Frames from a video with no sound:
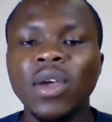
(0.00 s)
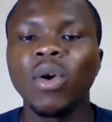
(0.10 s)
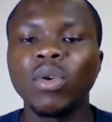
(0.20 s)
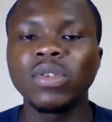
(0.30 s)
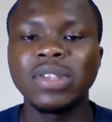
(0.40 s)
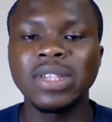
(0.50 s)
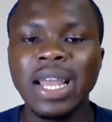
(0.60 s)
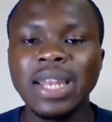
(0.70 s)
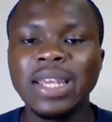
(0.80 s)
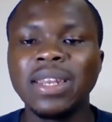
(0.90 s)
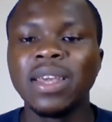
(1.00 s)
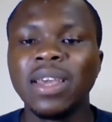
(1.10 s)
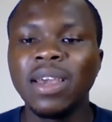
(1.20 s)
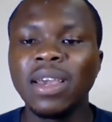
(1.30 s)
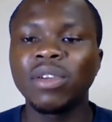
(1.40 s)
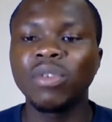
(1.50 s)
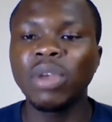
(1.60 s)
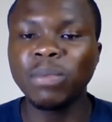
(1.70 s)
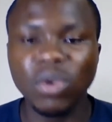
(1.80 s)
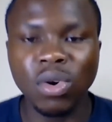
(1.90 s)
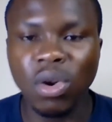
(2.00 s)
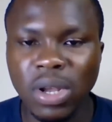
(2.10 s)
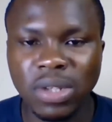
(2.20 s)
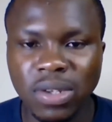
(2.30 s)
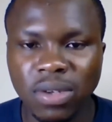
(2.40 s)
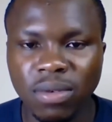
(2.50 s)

or selling a cryptocurrency.